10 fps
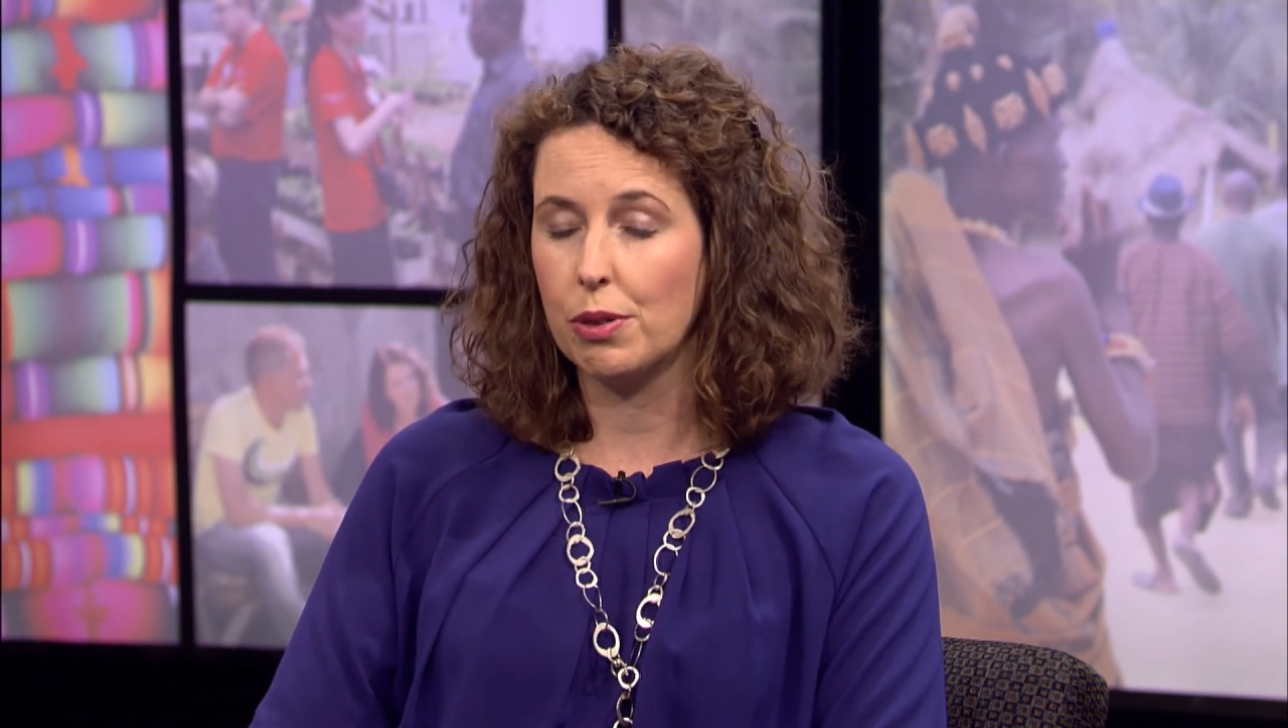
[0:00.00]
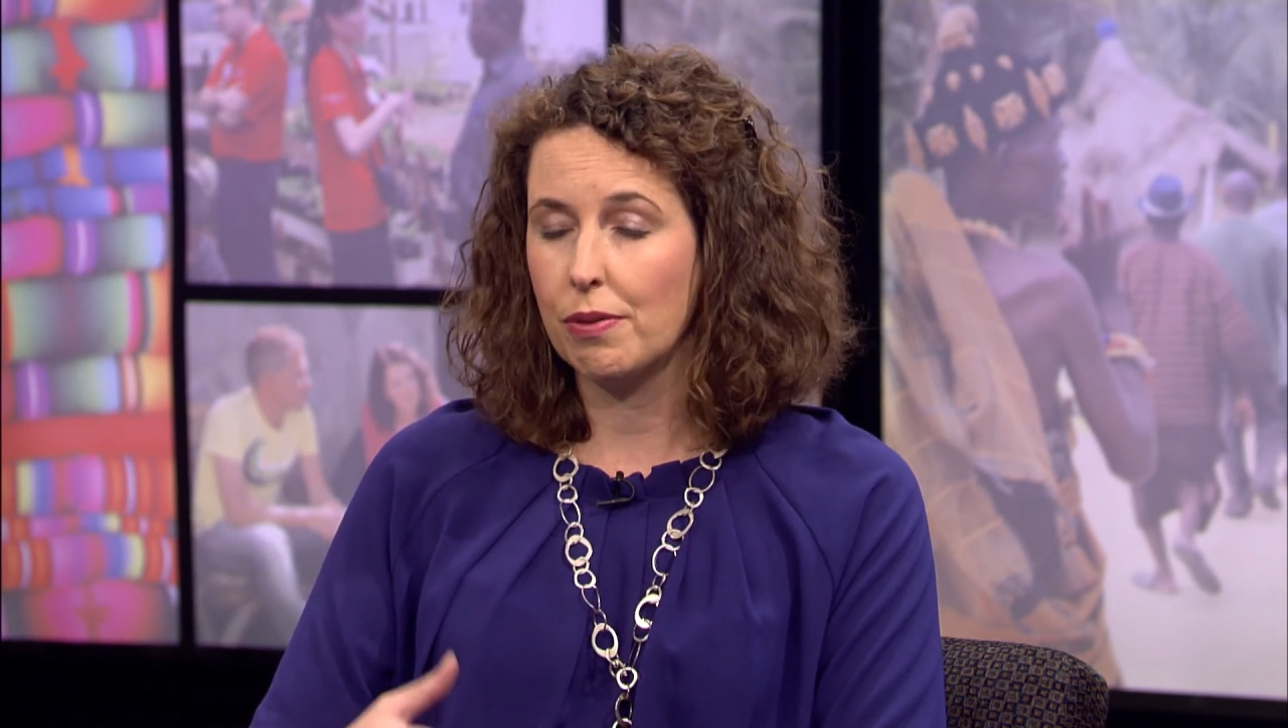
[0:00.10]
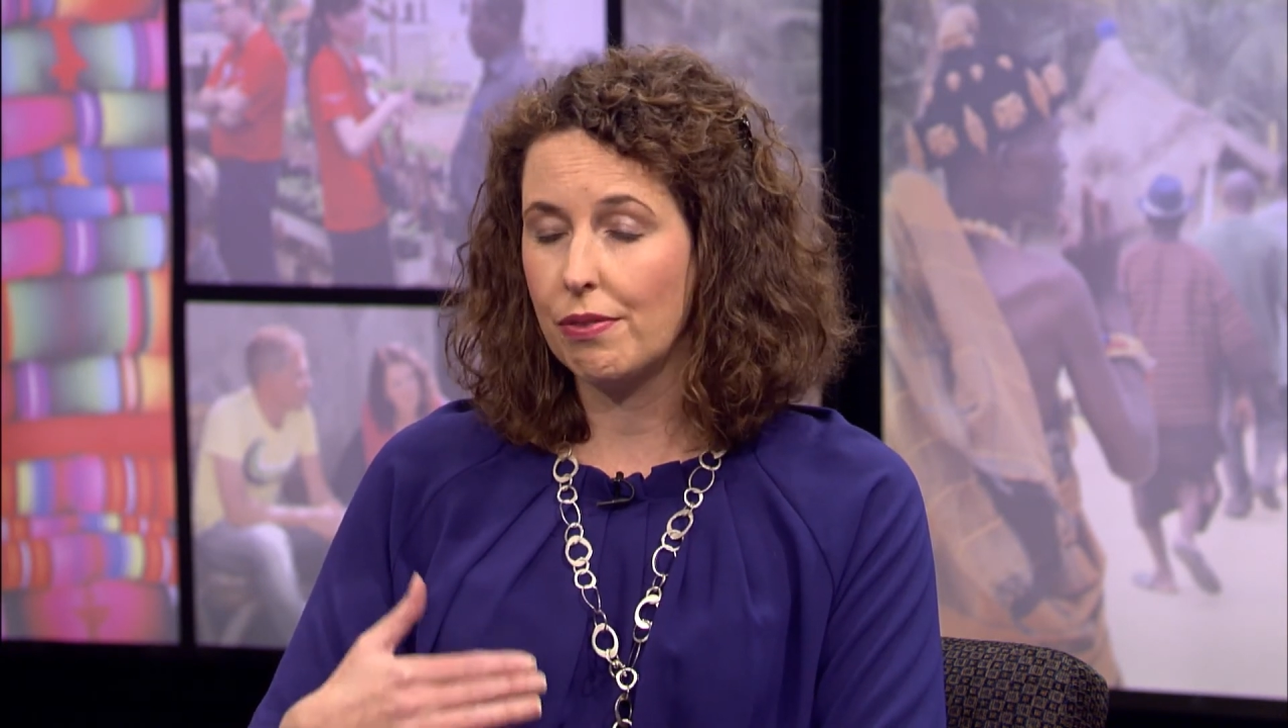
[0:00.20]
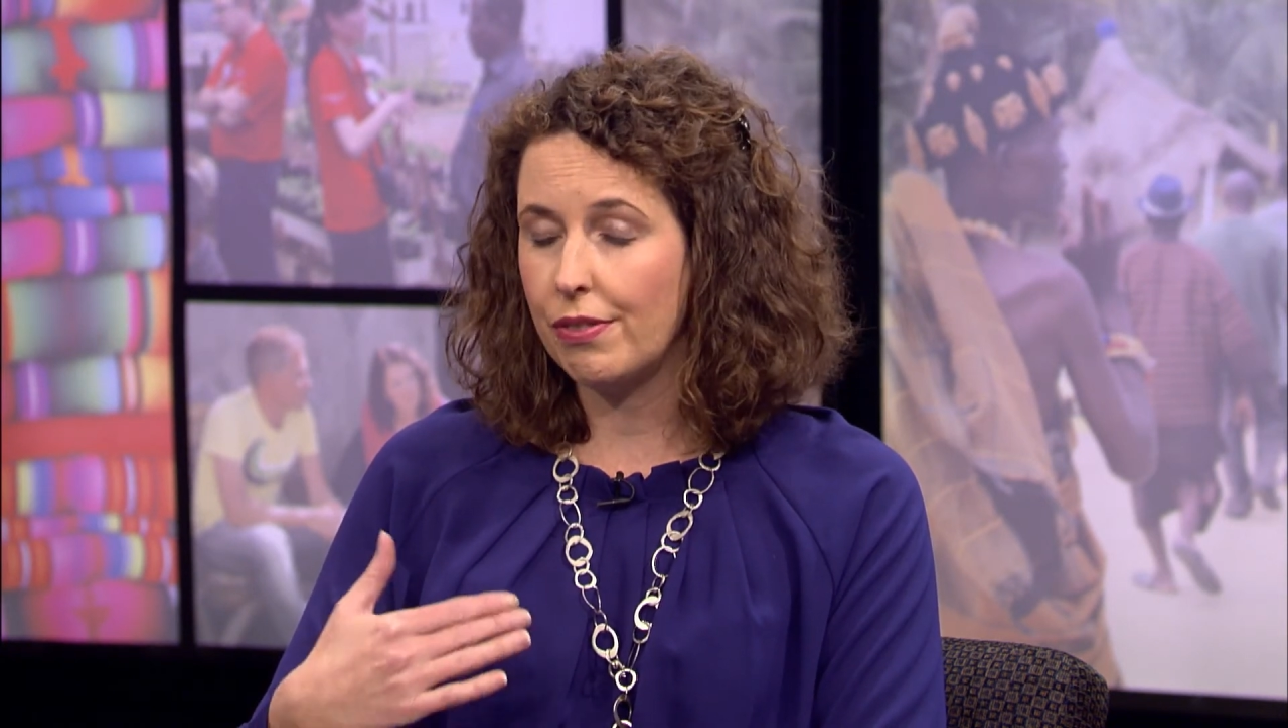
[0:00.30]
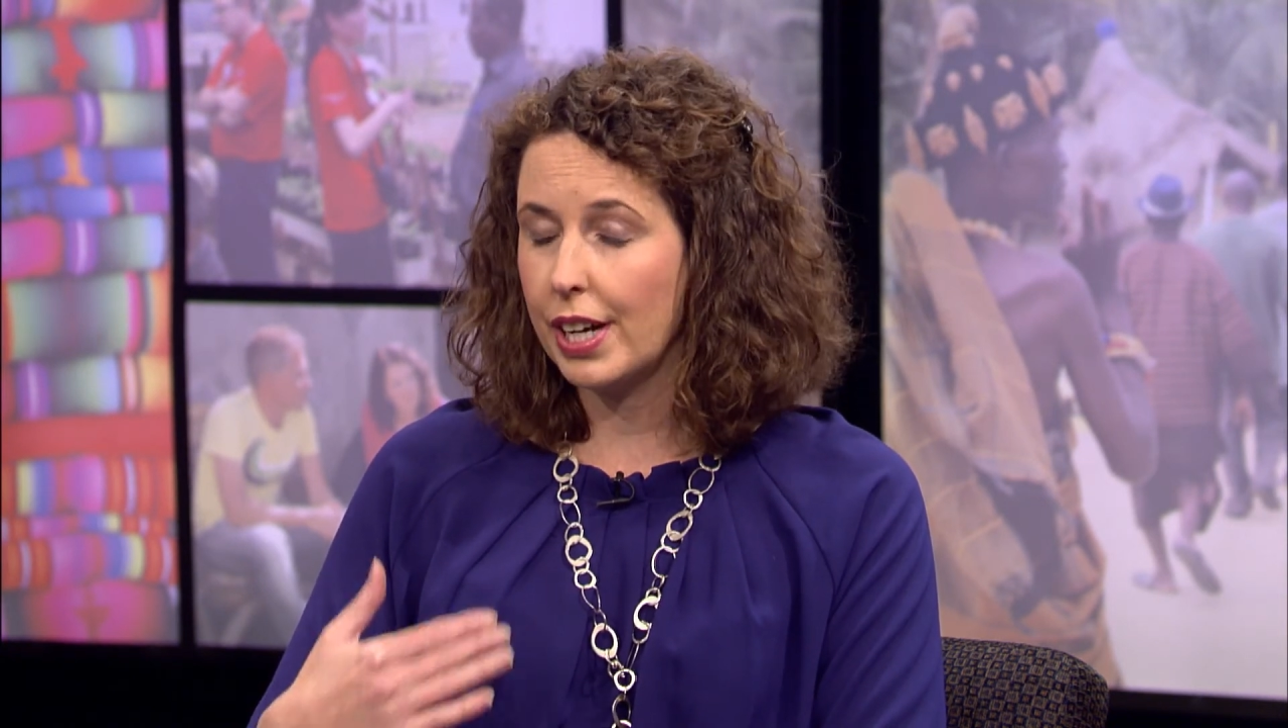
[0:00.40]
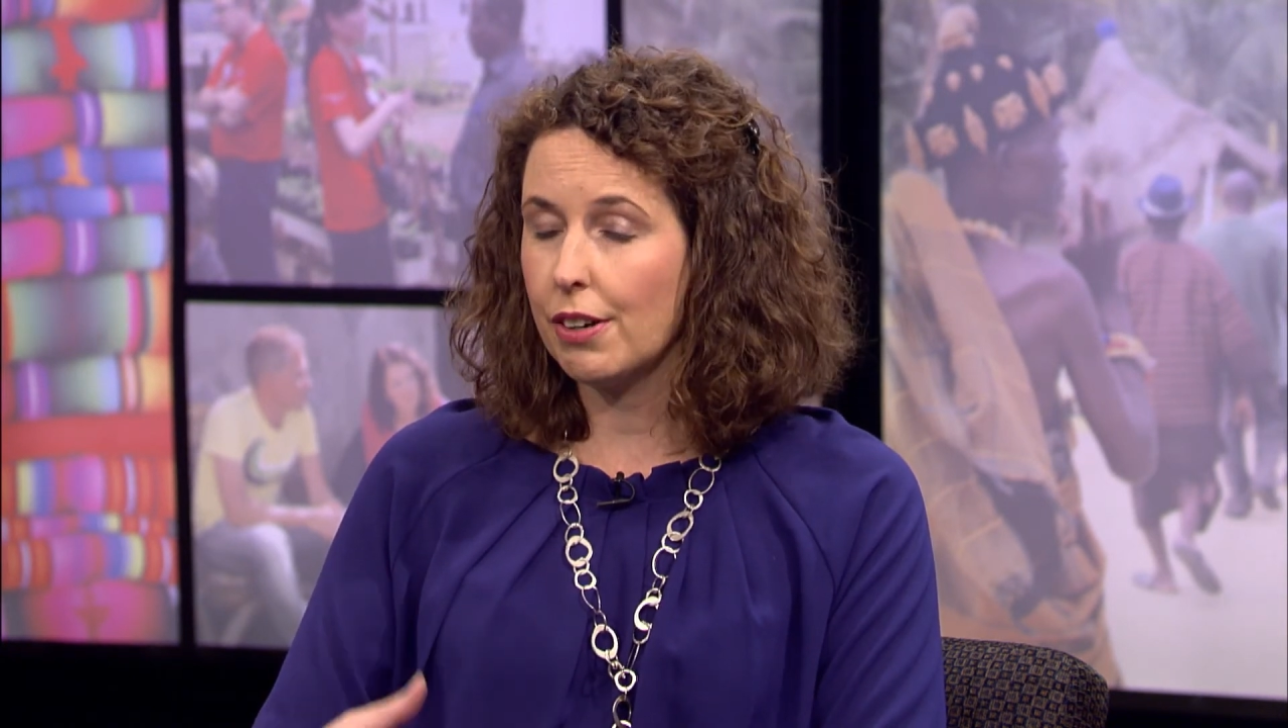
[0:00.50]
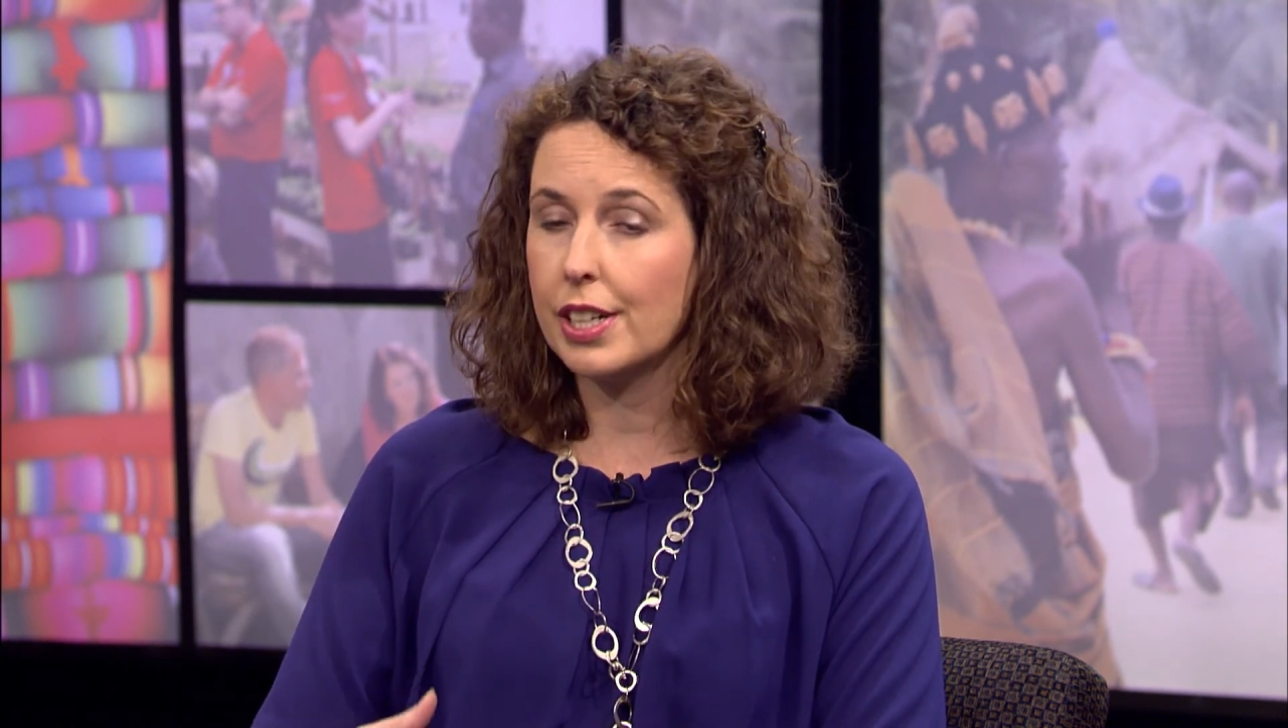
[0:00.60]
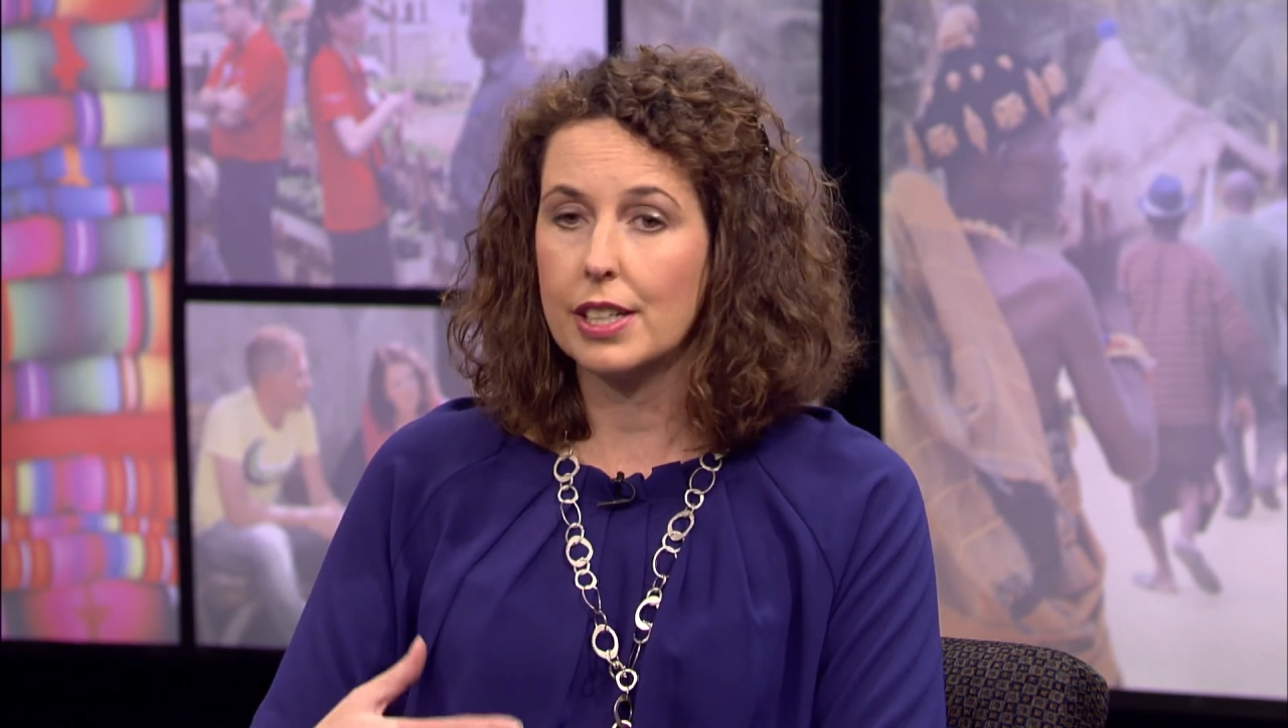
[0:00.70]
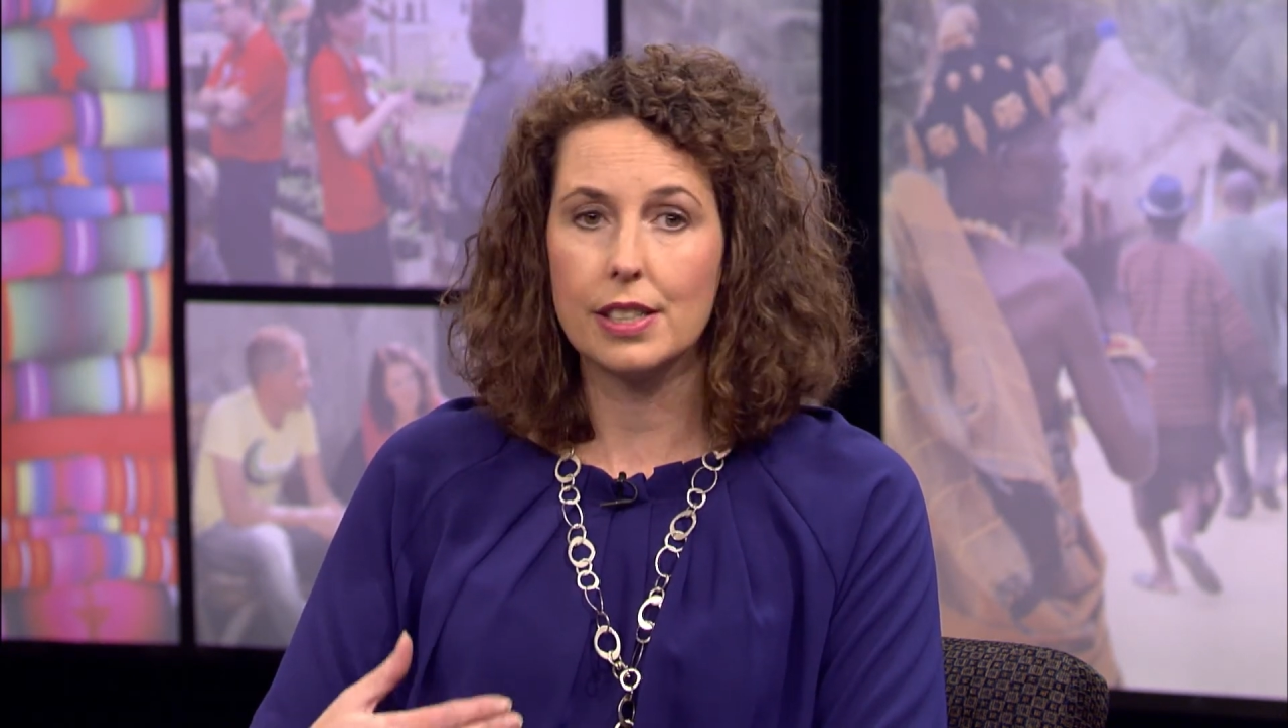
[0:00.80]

very